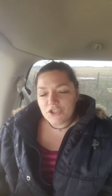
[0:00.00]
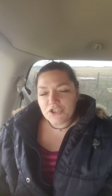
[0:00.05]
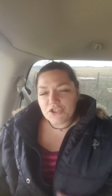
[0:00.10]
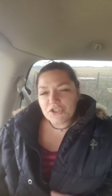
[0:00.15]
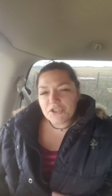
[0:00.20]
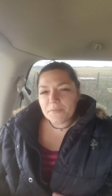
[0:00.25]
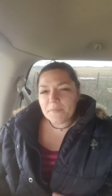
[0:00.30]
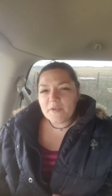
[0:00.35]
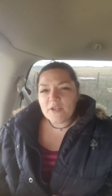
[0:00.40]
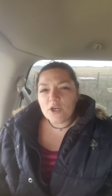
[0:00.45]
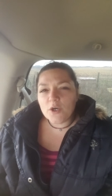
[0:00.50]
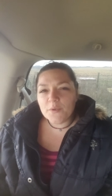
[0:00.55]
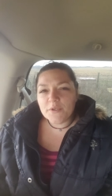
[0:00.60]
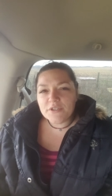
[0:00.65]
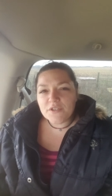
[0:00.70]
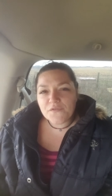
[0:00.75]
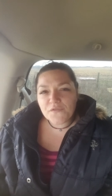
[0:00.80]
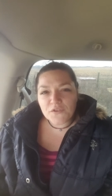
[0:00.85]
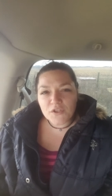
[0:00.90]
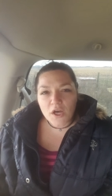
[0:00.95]
just be go with
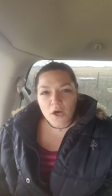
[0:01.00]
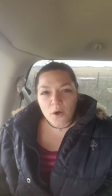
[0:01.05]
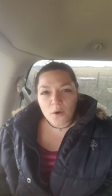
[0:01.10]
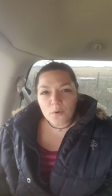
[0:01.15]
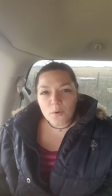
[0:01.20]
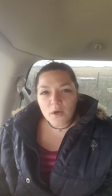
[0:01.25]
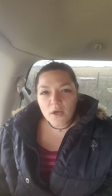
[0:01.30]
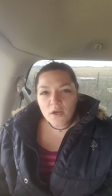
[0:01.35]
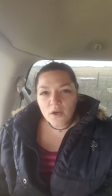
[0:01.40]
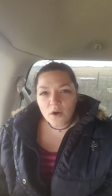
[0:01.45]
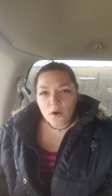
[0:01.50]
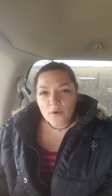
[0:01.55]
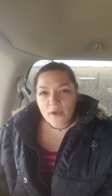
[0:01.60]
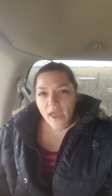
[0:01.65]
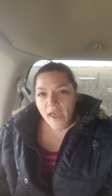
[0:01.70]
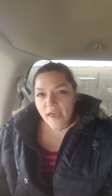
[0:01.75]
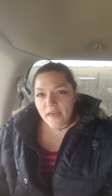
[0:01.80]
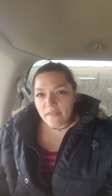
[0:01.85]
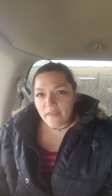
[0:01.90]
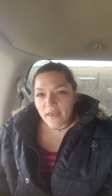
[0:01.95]
the flow.
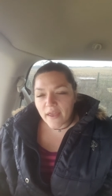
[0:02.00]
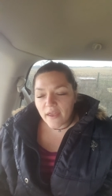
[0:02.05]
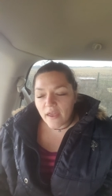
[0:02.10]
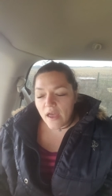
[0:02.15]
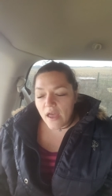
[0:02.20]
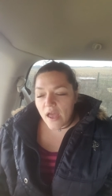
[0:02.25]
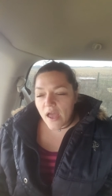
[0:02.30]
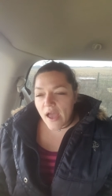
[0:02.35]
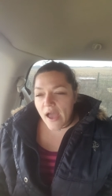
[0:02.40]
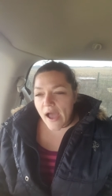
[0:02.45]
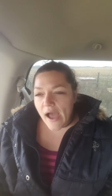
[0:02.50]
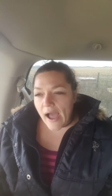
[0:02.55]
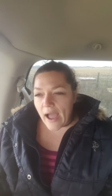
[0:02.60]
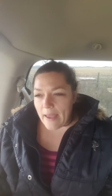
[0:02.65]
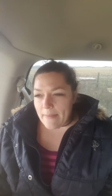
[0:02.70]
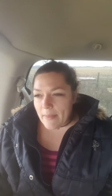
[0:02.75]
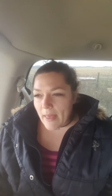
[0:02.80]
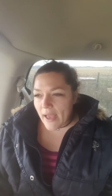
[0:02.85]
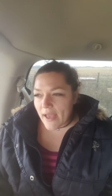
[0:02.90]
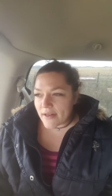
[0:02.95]
Okay, like
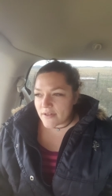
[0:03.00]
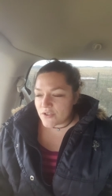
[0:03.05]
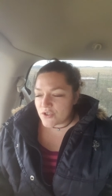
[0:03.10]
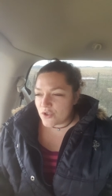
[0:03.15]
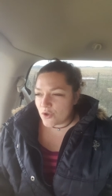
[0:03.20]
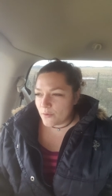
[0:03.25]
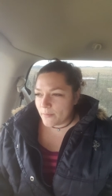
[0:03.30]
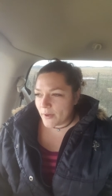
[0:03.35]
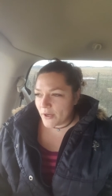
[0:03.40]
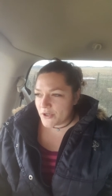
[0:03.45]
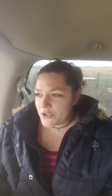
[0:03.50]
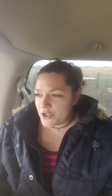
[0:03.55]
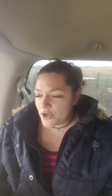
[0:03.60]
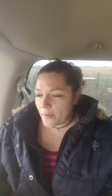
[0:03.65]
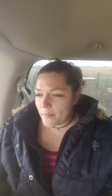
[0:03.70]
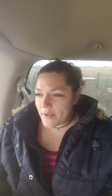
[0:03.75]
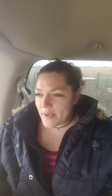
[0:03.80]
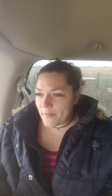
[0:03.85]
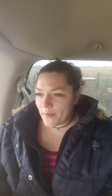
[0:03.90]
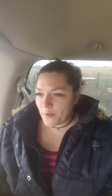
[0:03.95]
I'm not so much
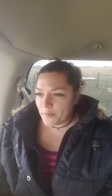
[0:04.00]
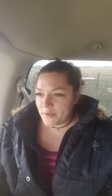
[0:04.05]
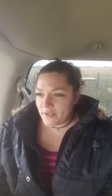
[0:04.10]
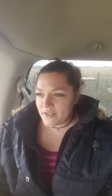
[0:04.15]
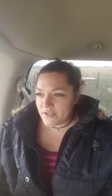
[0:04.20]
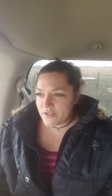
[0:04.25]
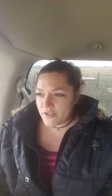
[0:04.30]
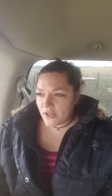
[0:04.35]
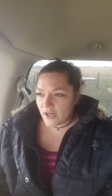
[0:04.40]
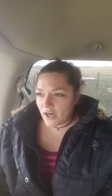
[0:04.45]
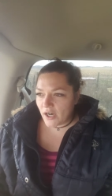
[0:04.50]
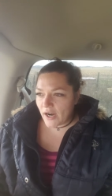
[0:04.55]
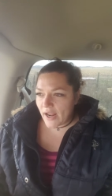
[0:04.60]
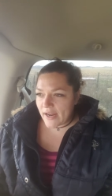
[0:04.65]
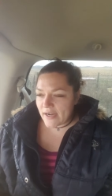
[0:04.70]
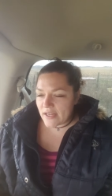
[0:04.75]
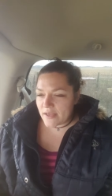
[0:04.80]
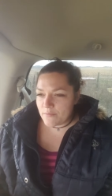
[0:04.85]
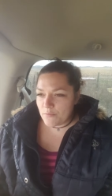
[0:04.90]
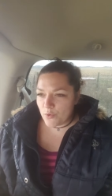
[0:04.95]
a people pleaser
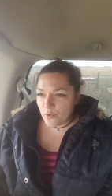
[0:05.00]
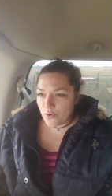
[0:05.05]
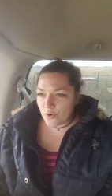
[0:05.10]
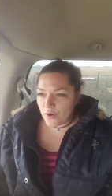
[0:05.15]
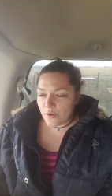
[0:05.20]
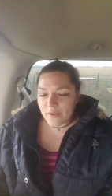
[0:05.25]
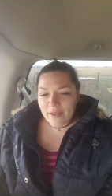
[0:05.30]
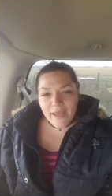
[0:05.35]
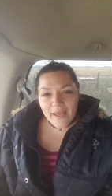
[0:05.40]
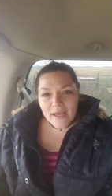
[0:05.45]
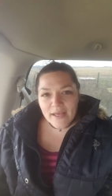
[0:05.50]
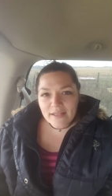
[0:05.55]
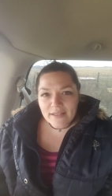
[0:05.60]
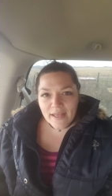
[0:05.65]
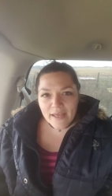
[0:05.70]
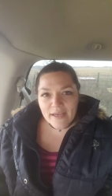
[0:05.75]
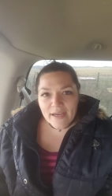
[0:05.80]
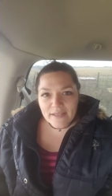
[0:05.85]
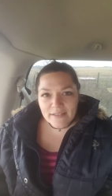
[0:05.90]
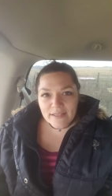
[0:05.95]
anymore. I
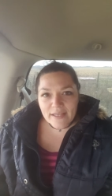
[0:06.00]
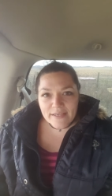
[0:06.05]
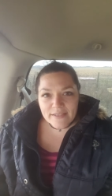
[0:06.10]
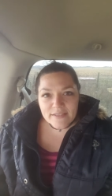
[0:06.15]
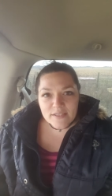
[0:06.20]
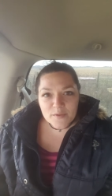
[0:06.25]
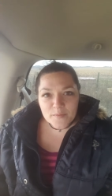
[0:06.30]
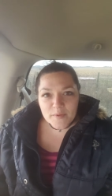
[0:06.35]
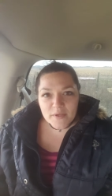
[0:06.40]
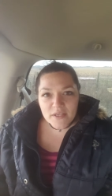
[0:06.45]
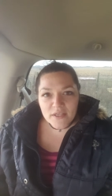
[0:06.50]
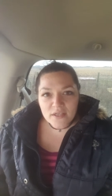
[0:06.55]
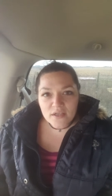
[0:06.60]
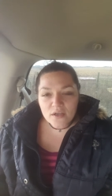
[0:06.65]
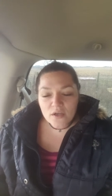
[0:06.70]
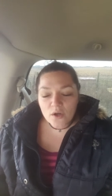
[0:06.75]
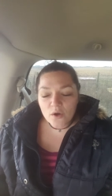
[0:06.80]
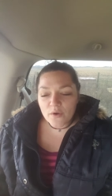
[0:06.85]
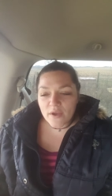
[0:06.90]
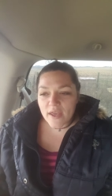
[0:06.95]
like to be,
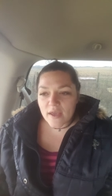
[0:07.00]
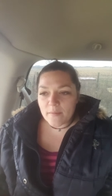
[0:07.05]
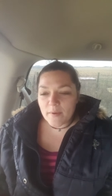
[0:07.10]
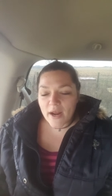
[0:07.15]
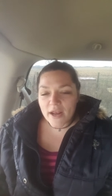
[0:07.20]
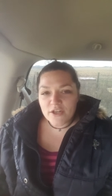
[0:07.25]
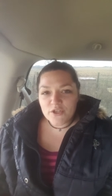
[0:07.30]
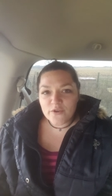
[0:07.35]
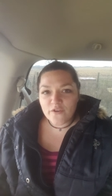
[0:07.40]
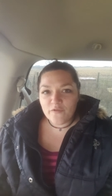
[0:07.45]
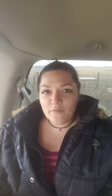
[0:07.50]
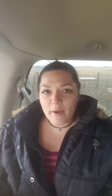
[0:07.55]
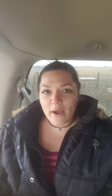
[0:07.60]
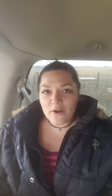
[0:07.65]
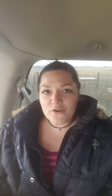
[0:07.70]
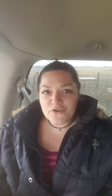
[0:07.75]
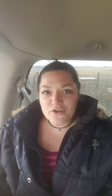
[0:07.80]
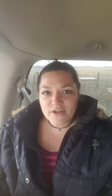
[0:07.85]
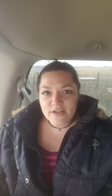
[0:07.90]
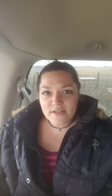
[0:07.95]
okay, but I do have
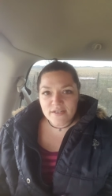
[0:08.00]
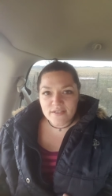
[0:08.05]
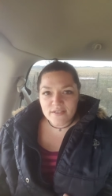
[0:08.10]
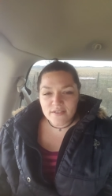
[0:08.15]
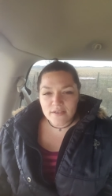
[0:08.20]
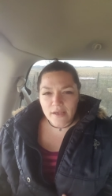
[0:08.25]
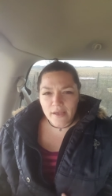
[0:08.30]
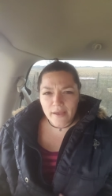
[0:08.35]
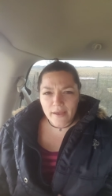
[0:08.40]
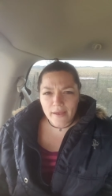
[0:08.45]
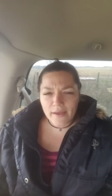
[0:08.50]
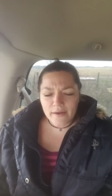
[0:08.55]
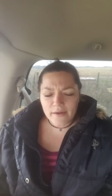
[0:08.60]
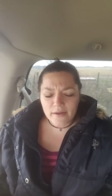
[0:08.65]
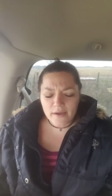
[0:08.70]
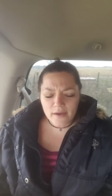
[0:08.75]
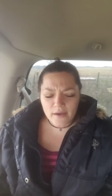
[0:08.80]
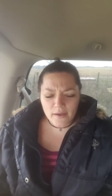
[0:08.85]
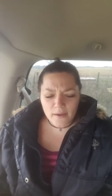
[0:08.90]
boundaries, and